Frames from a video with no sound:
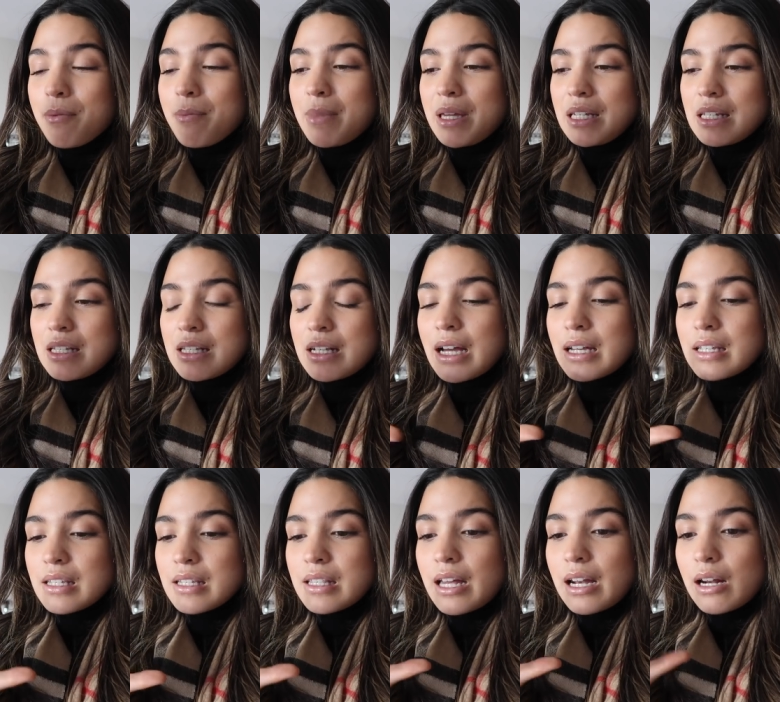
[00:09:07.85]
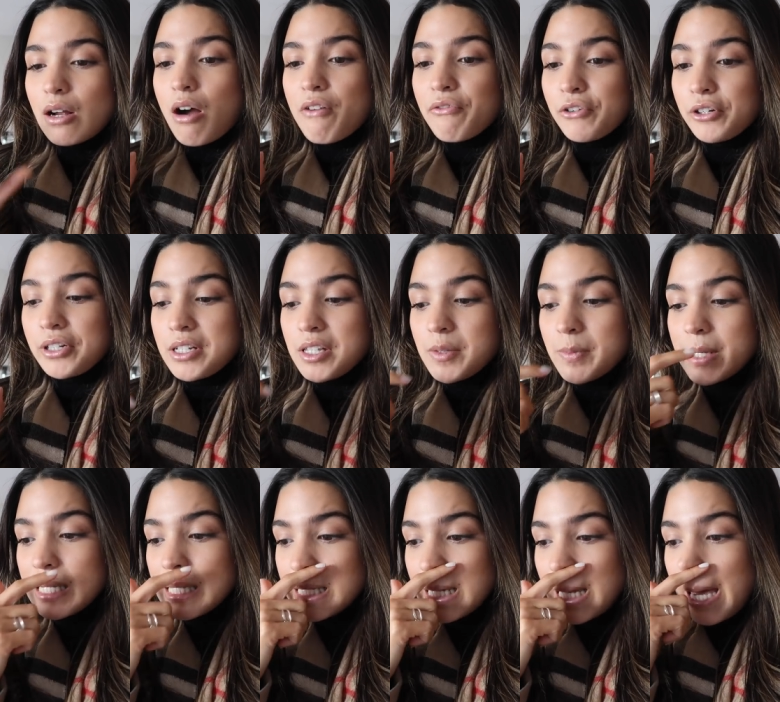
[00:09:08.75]
mini sizes that I got for
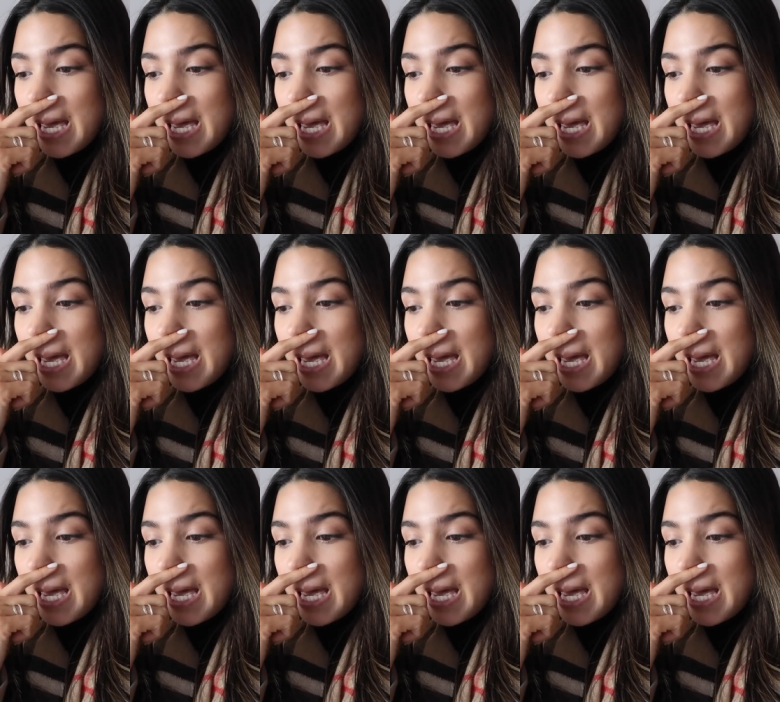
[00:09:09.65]
Christmas.